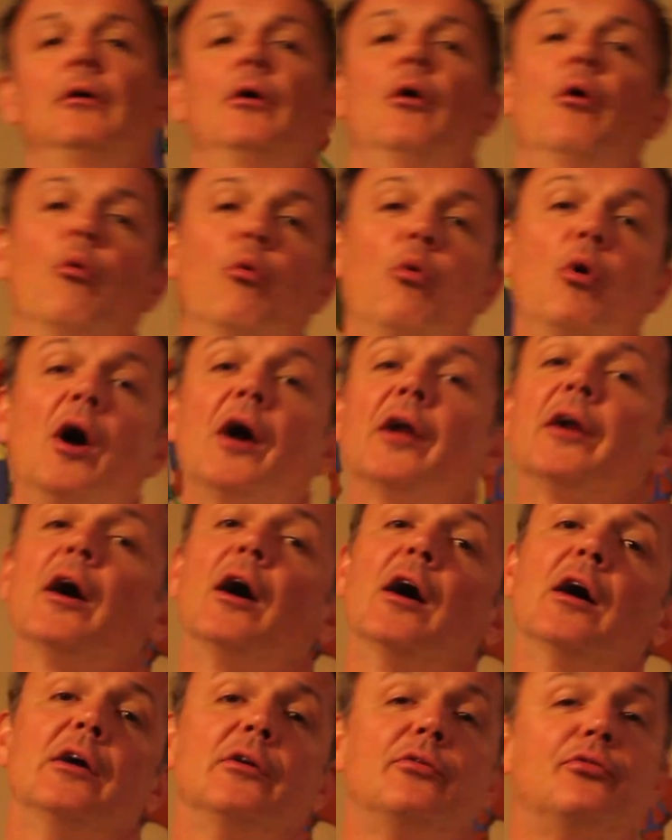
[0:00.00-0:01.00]
what
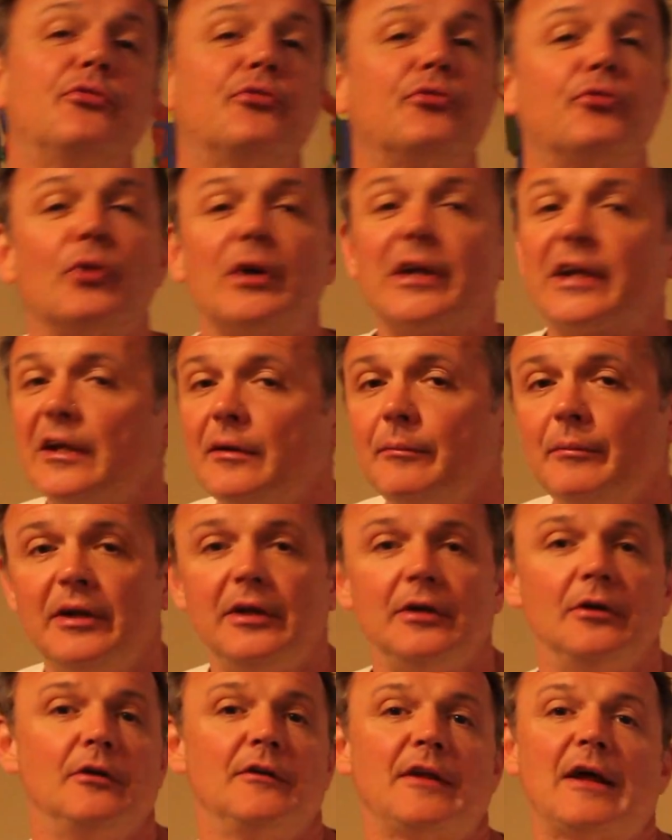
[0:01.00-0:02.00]
a freaking
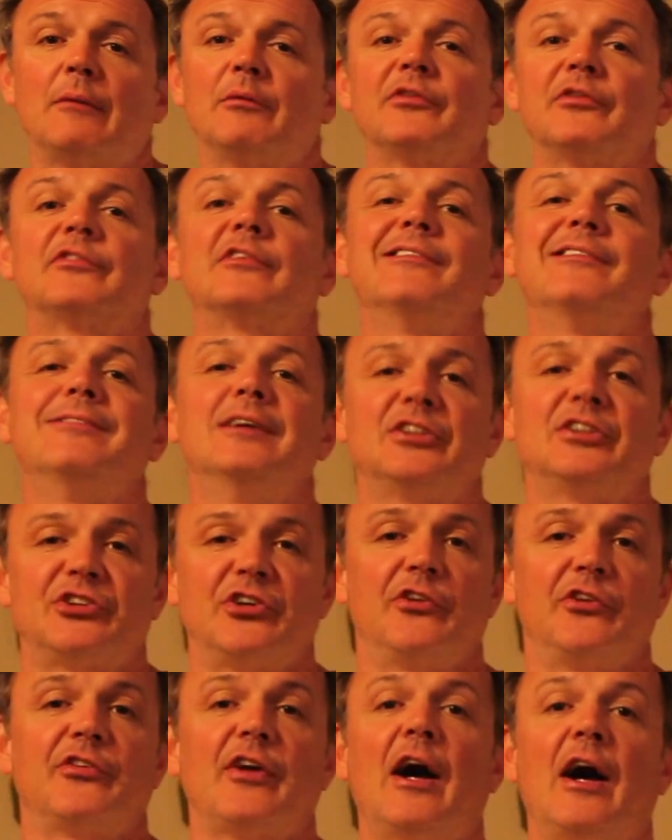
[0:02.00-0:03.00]
meal. That was
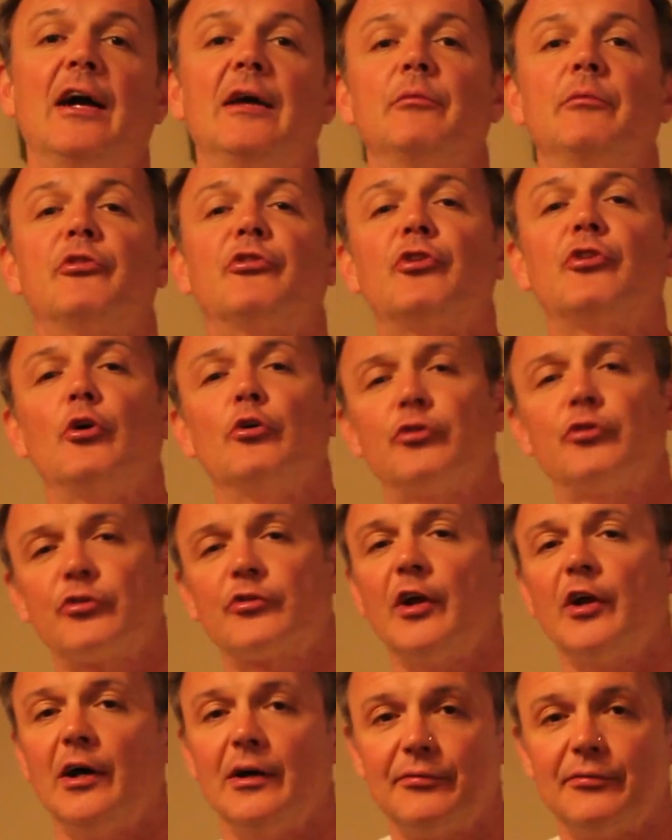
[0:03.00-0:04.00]
delicious. I am so
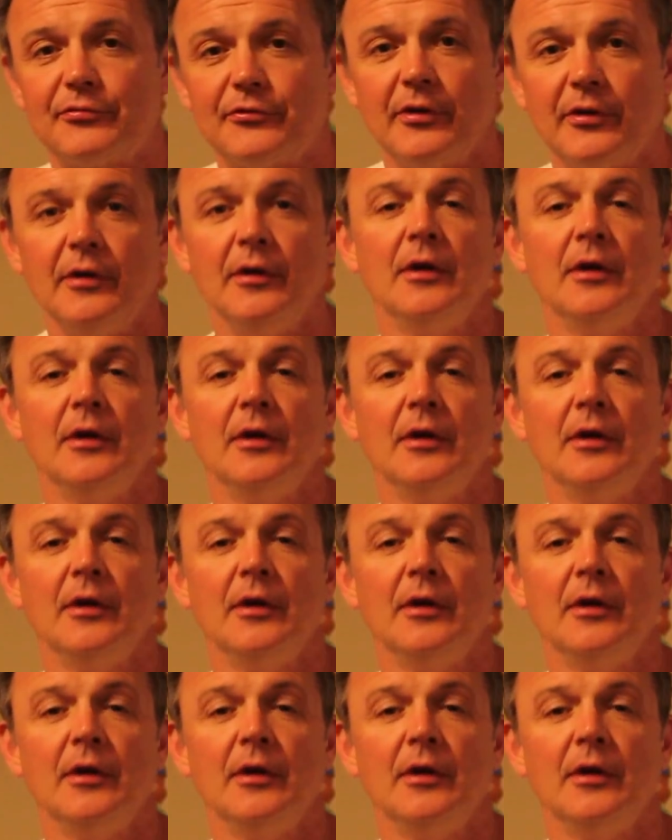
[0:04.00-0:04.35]
stuffed.